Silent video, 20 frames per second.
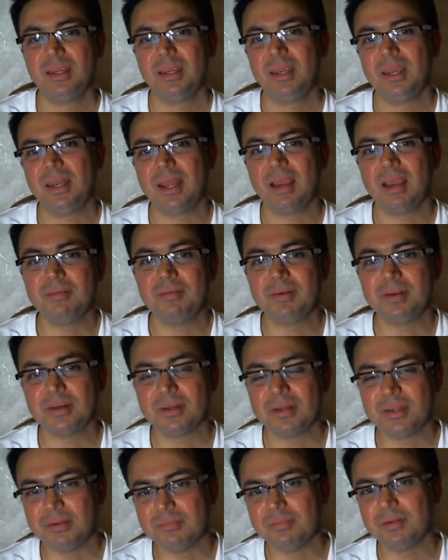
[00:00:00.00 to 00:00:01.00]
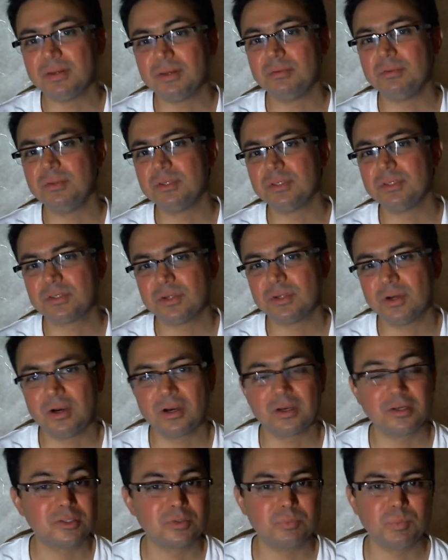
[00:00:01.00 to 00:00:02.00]
and I've been giving you this
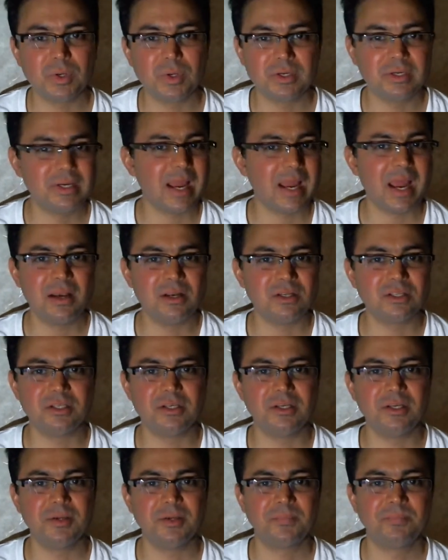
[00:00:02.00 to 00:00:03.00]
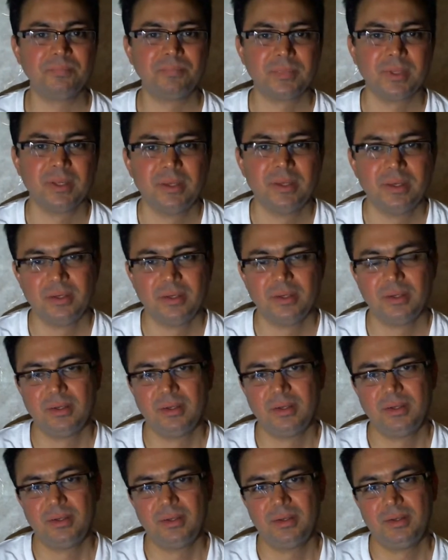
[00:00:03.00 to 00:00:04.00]
talk spontaneously.
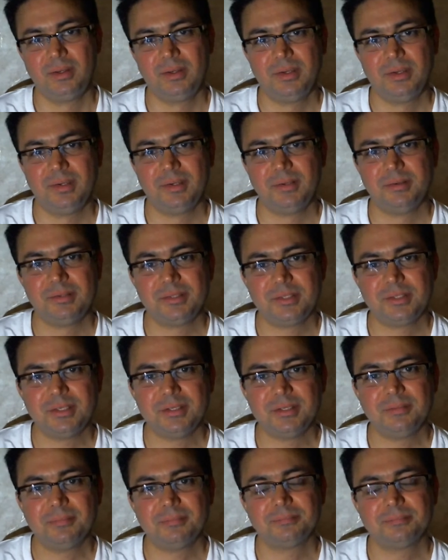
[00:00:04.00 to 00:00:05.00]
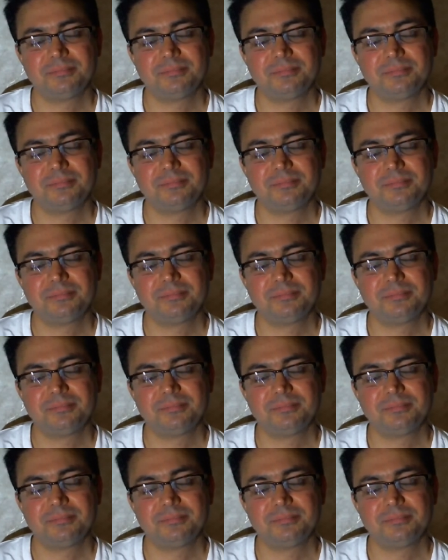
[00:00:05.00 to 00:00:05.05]
You see,